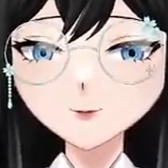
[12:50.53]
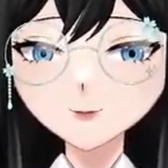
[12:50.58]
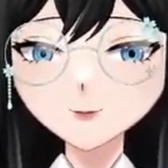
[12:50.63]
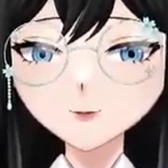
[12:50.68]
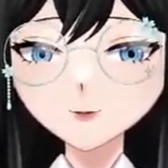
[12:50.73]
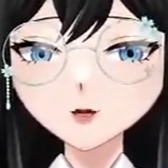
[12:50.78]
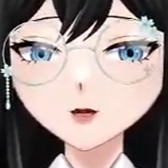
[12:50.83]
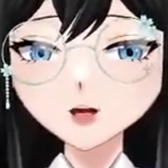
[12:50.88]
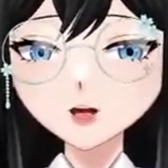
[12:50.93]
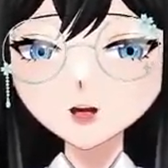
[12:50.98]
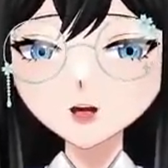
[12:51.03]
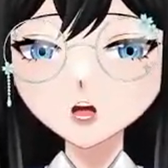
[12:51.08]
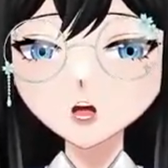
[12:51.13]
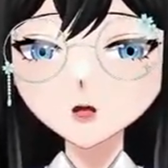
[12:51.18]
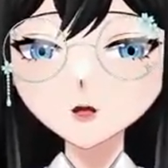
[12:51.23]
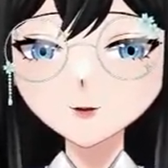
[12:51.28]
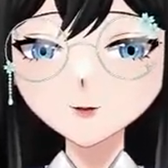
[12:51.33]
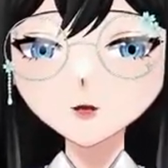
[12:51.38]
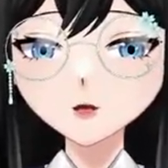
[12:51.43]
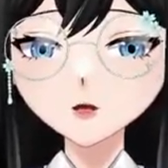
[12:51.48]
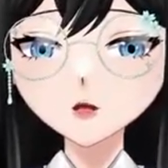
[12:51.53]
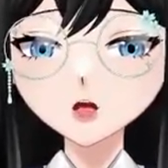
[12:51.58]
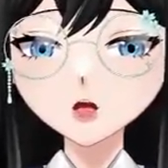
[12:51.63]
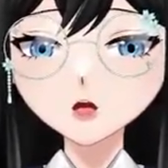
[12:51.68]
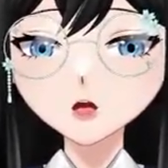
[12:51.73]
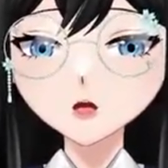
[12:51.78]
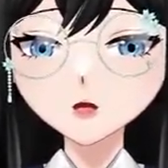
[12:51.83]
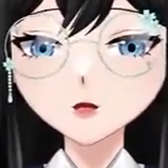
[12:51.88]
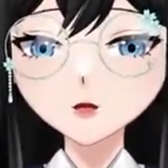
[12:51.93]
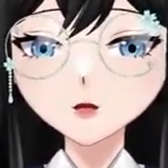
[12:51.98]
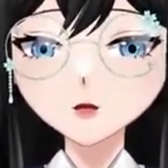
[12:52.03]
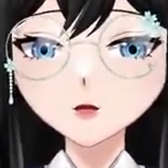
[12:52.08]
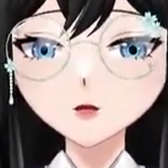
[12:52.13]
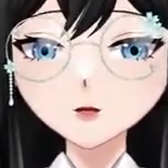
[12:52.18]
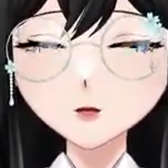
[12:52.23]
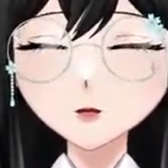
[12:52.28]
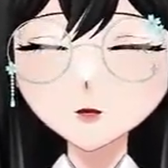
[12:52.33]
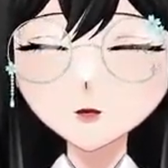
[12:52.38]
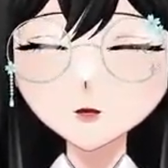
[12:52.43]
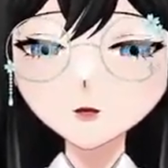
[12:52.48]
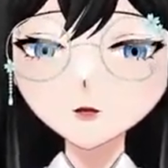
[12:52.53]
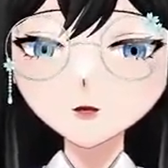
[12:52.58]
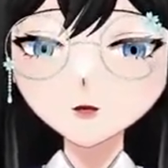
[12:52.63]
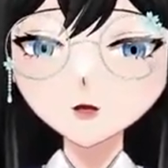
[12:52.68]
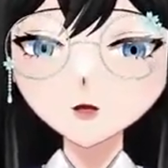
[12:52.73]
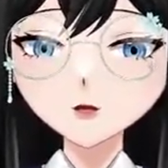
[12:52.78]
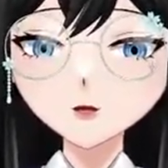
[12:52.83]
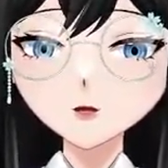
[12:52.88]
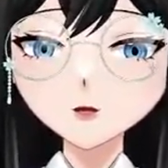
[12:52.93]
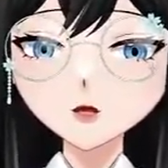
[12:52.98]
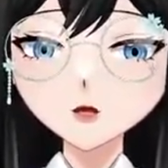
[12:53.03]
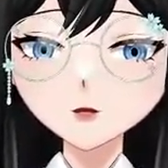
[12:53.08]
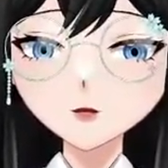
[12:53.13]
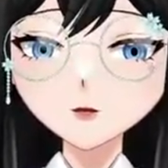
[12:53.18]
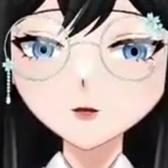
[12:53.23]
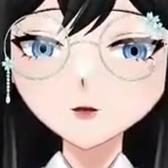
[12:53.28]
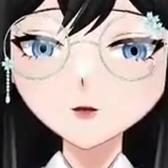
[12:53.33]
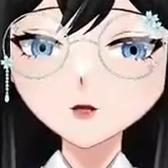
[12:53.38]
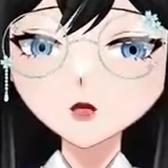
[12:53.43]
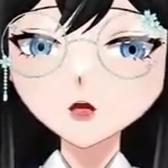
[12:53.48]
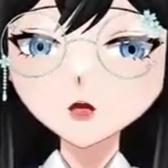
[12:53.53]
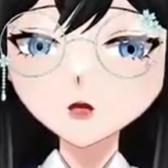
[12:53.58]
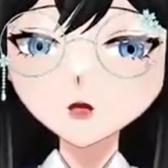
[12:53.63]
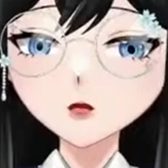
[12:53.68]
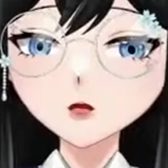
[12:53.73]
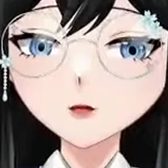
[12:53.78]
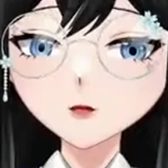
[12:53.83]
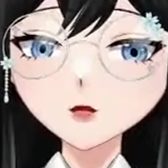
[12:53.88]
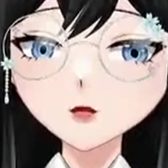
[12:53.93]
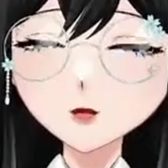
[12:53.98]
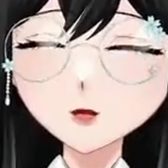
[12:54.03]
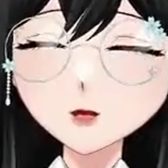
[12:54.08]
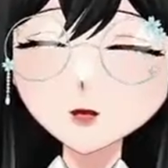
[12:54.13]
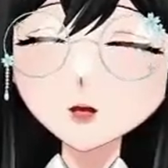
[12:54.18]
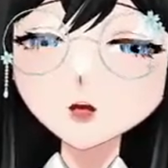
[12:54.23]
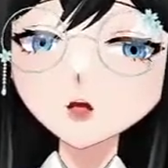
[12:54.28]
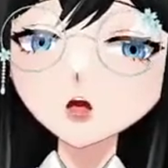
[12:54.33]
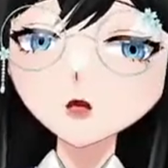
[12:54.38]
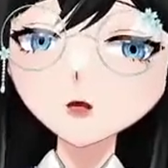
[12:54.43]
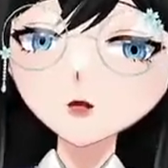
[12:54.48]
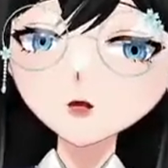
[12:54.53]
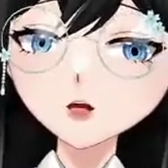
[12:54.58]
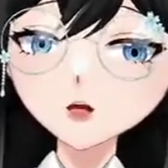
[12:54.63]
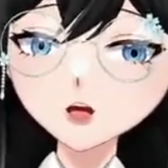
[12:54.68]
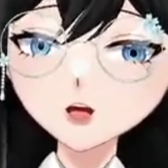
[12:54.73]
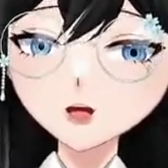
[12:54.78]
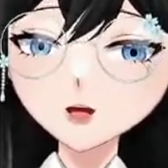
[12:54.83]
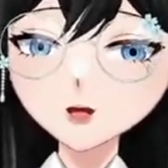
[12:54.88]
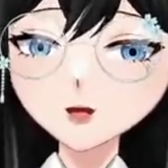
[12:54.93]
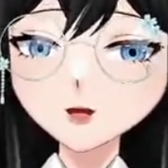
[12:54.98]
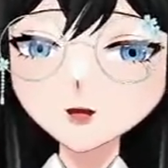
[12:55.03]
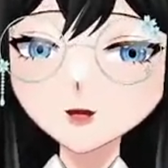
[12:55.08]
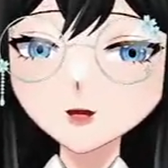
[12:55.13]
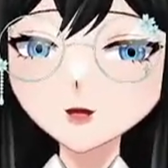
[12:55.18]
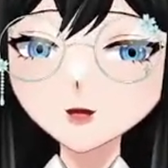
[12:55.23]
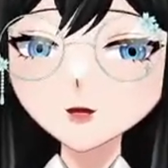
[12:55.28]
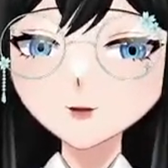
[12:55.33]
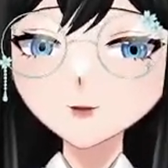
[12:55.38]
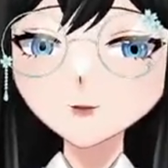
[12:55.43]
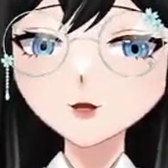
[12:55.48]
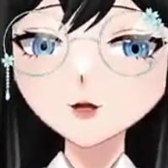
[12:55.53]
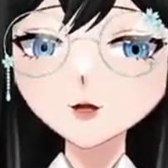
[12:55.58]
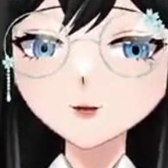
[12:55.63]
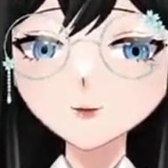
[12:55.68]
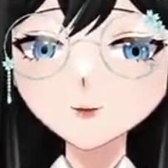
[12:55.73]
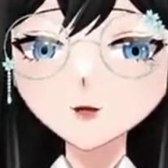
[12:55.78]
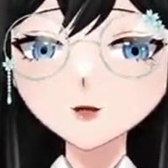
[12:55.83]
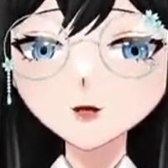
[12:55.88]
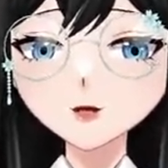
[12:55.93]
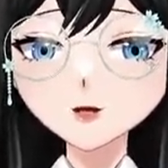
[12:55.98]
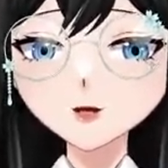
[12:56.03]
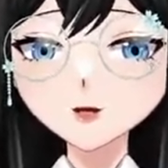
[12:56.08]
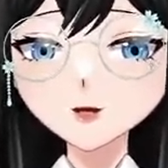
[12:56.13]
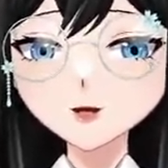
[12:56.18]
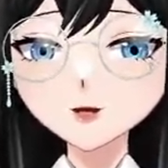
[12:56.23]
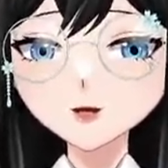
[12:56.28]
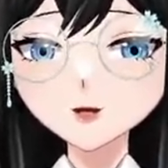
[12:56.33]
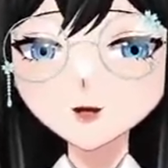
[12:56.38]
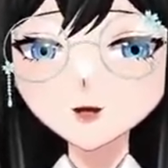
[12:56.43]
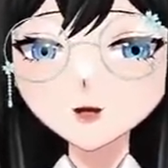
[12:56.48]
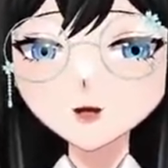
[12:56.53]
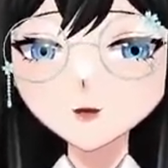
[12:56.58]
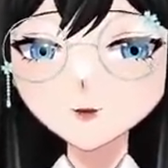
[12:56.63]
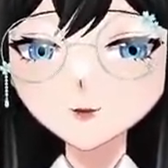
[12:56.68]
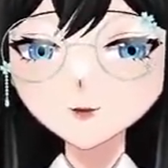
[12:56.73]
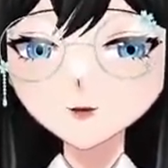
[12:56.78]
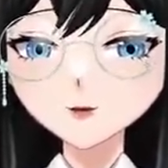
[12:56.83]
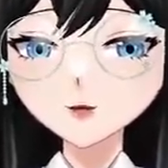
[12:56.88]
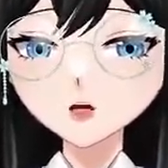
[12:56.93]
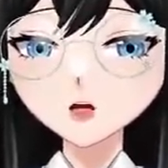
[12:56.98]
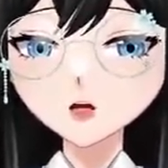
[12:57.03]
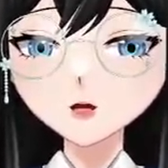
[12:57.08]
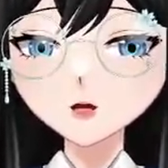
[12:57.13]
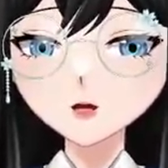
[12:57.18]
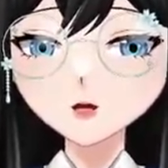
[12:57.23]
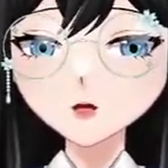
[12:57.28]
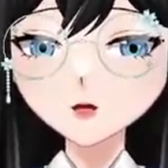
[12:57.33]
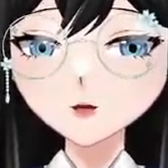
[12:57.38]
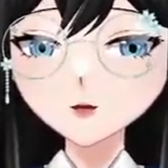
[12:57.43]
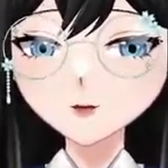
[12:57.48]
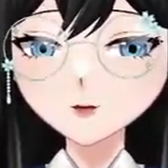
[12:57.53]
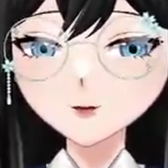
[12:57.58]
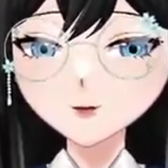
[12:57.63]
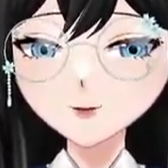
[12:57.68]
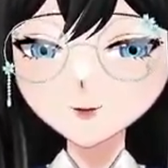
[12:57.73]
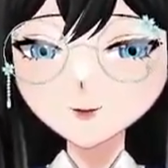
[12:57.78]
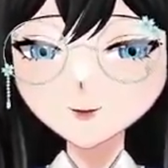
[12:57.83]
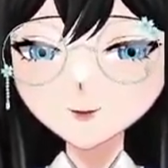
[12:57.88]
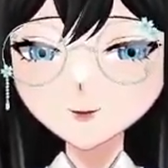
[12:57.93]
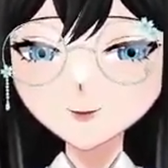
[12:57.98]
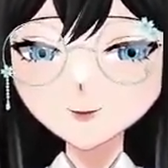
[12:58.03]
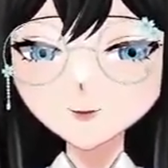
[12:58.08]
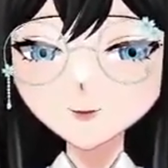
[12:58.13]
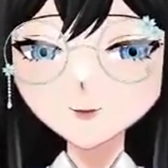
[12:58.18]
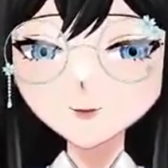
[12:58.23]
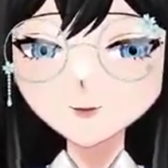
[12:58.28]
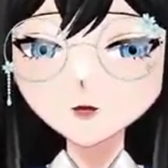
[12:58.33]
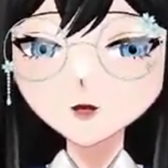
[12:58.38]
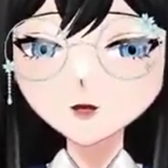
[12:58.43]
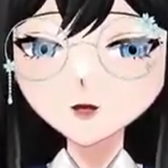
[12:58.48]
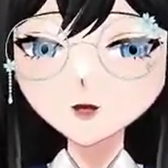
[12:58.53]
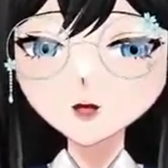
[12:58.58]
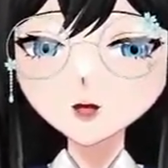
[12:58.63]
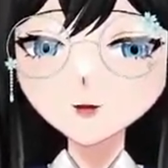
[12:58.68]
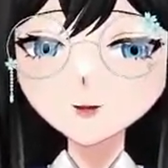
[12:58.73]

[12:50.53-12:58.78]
a lot of salt, the nucleosome structure will dissociate and release the DNA from the histone. And now you